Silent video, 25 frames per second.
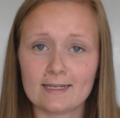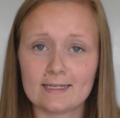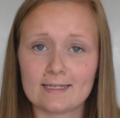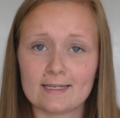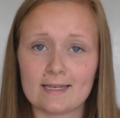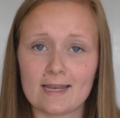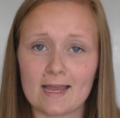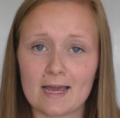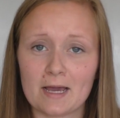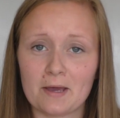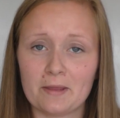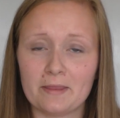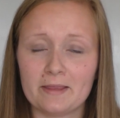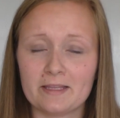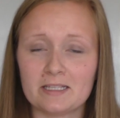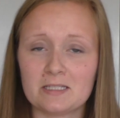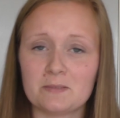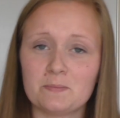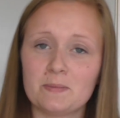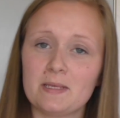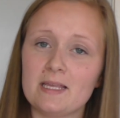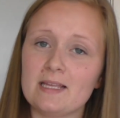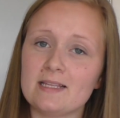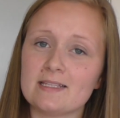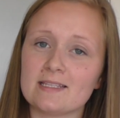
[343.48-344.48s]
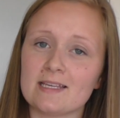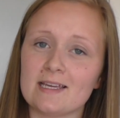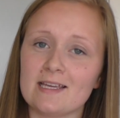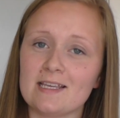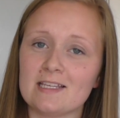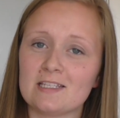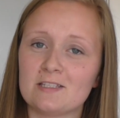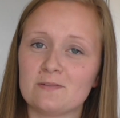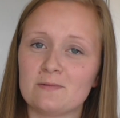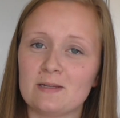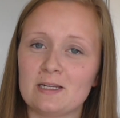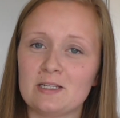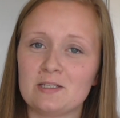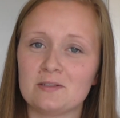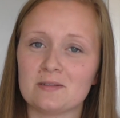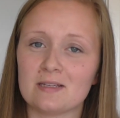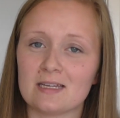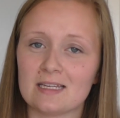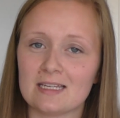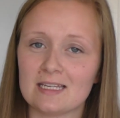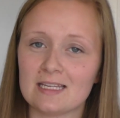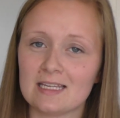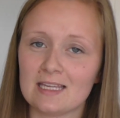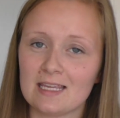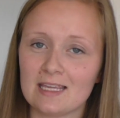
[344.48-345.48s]
Now this pizza is ready to
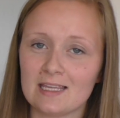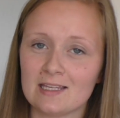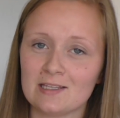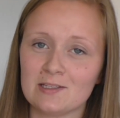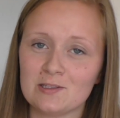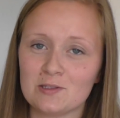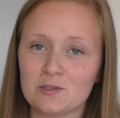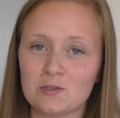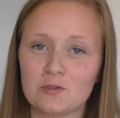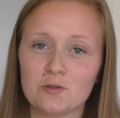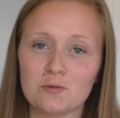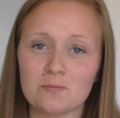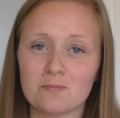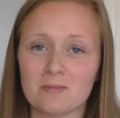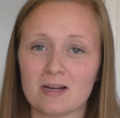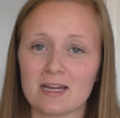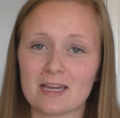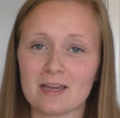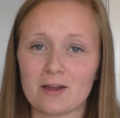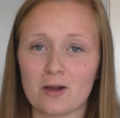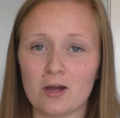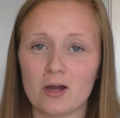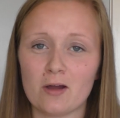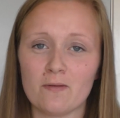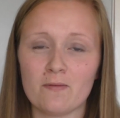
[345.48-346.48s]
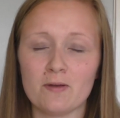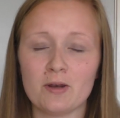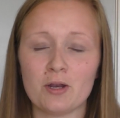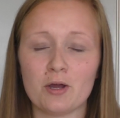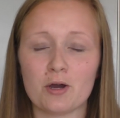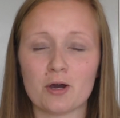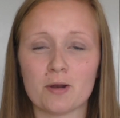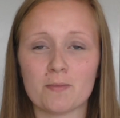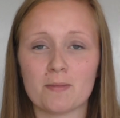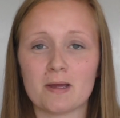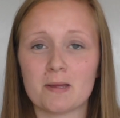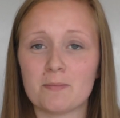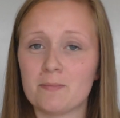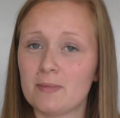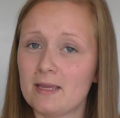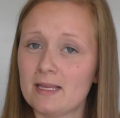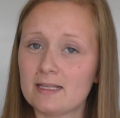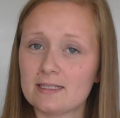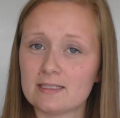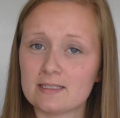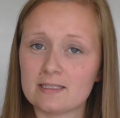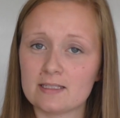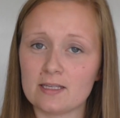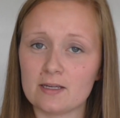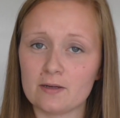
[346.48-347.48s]
get into my oven on my pizza
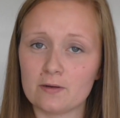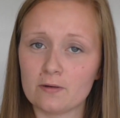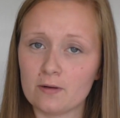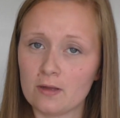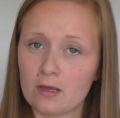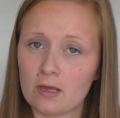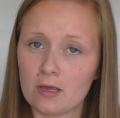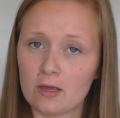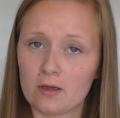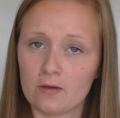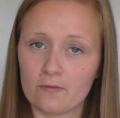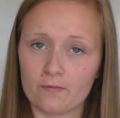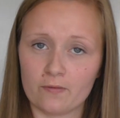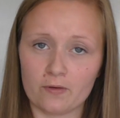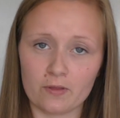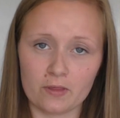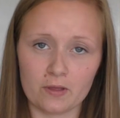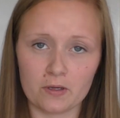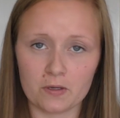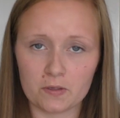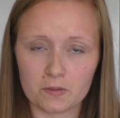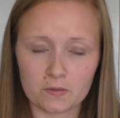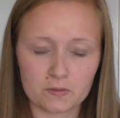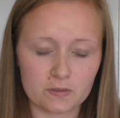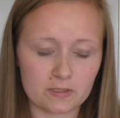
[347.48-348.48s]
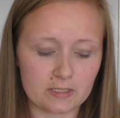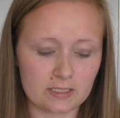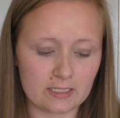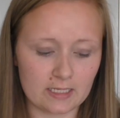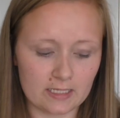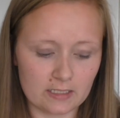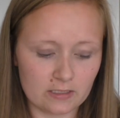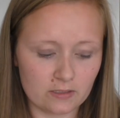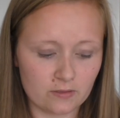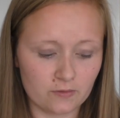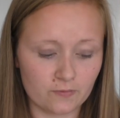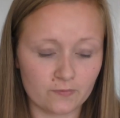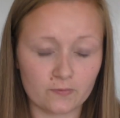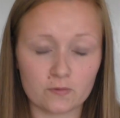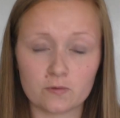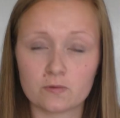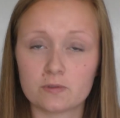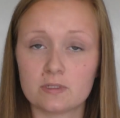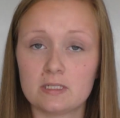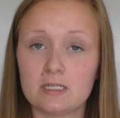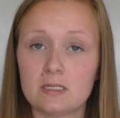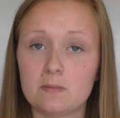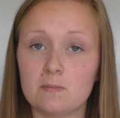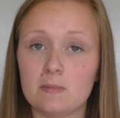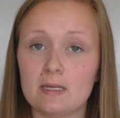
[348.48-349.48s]
stove for those 10 to
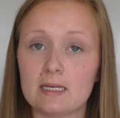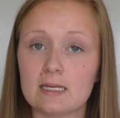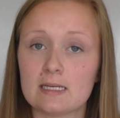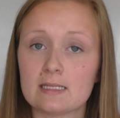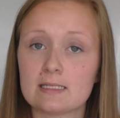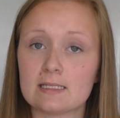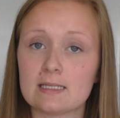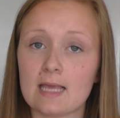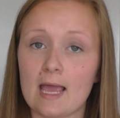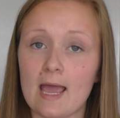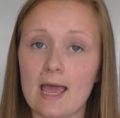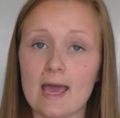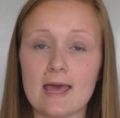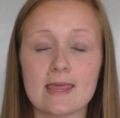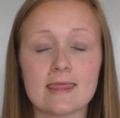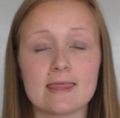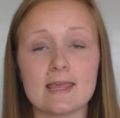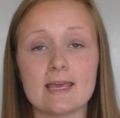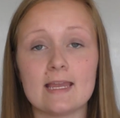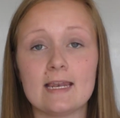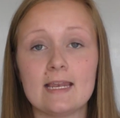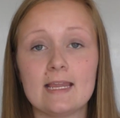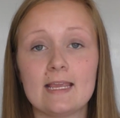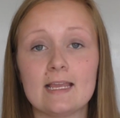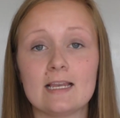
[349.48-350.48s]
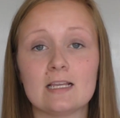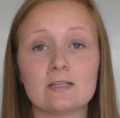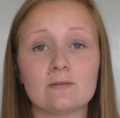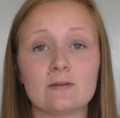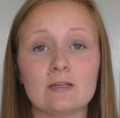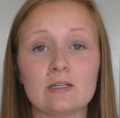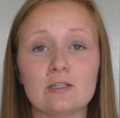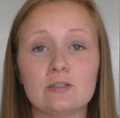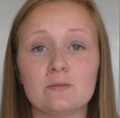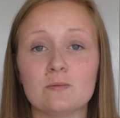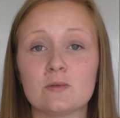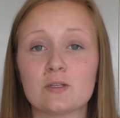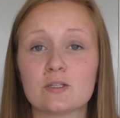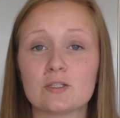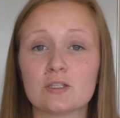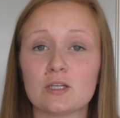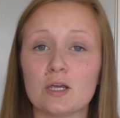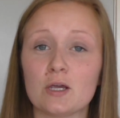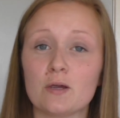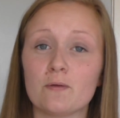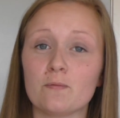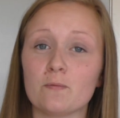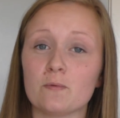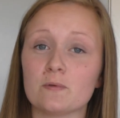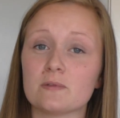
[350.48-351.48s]
14 minutes, and then it is ready to be
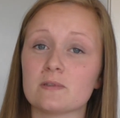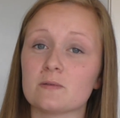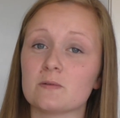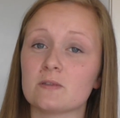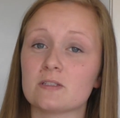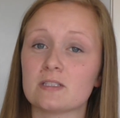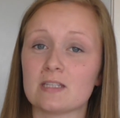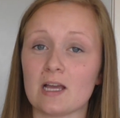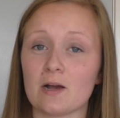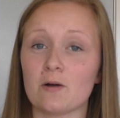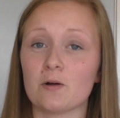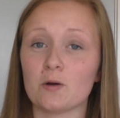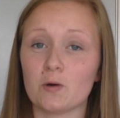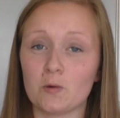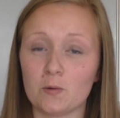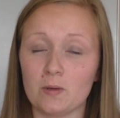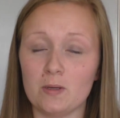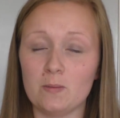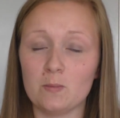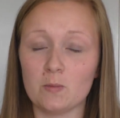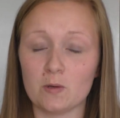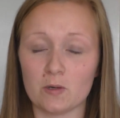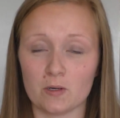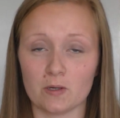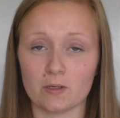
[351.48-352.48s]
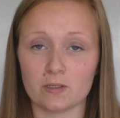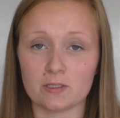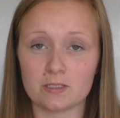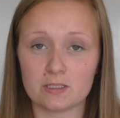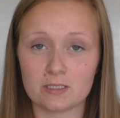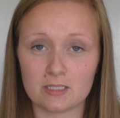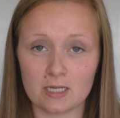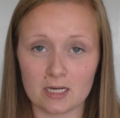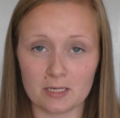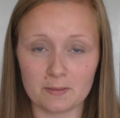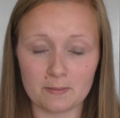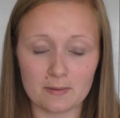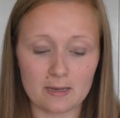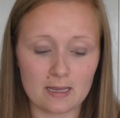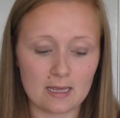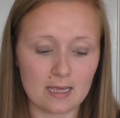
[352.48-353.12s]
served with some sour cream on top.